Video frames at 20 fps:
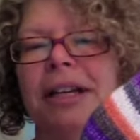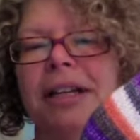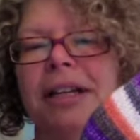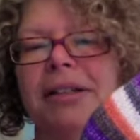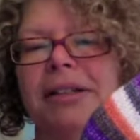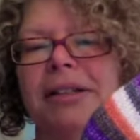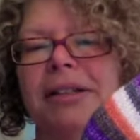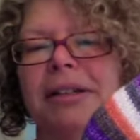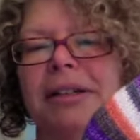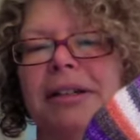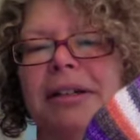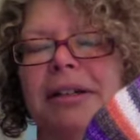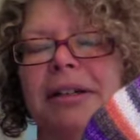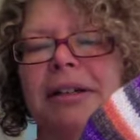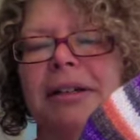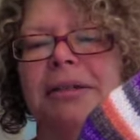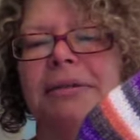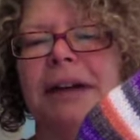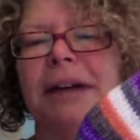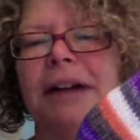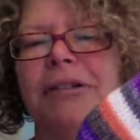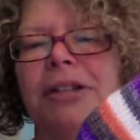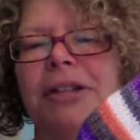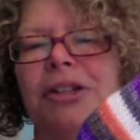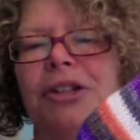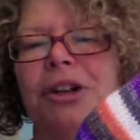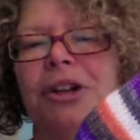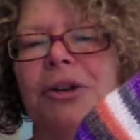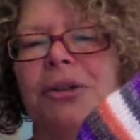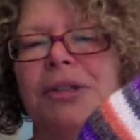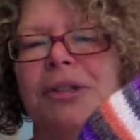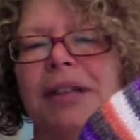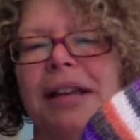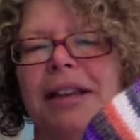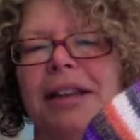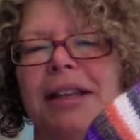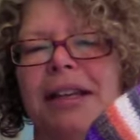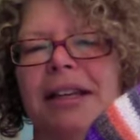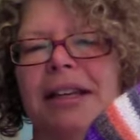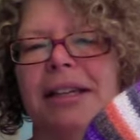toes on these,
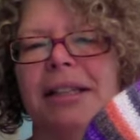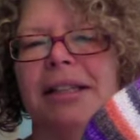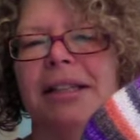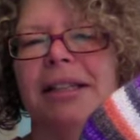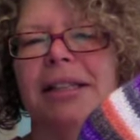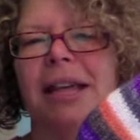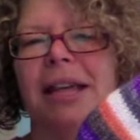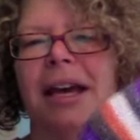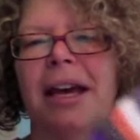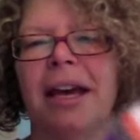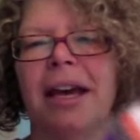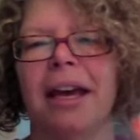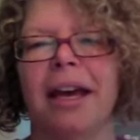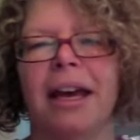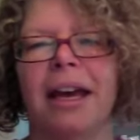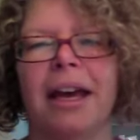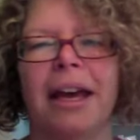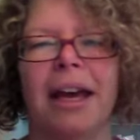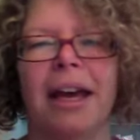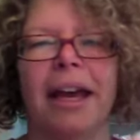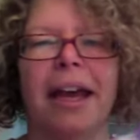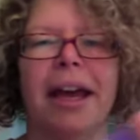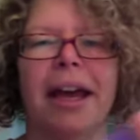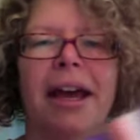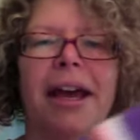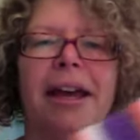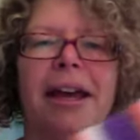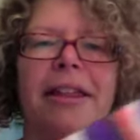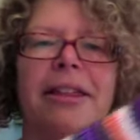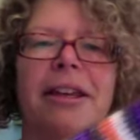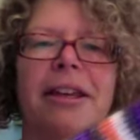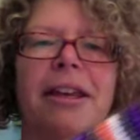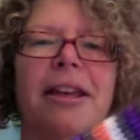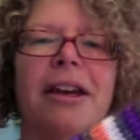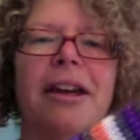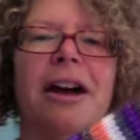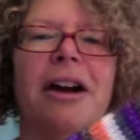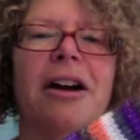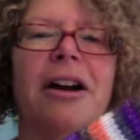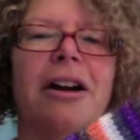and the yarn
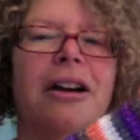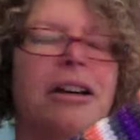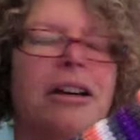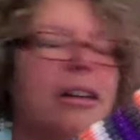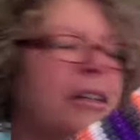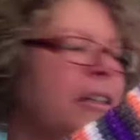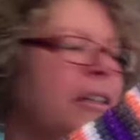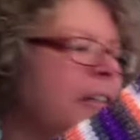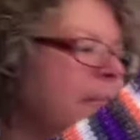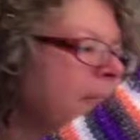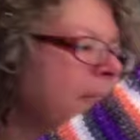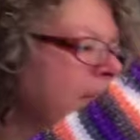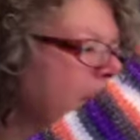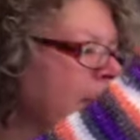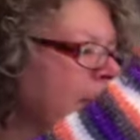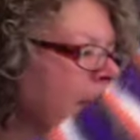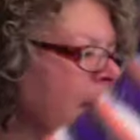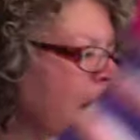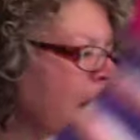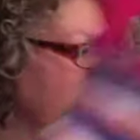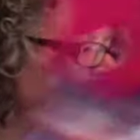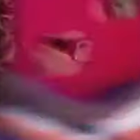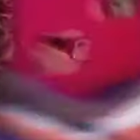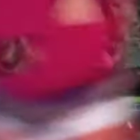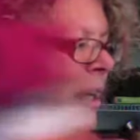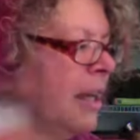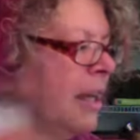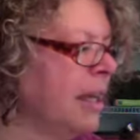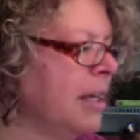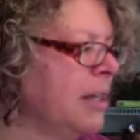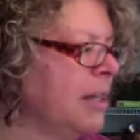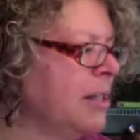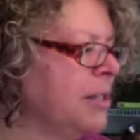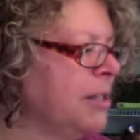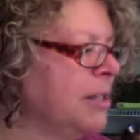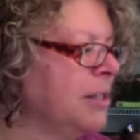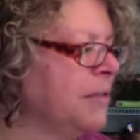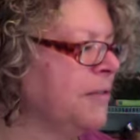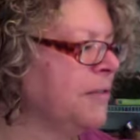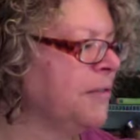is from the
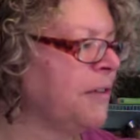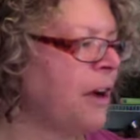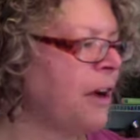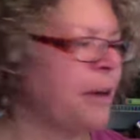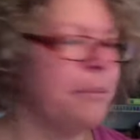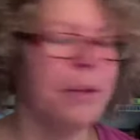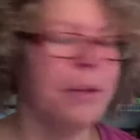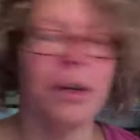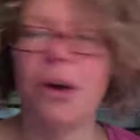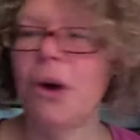Cozy Knitter.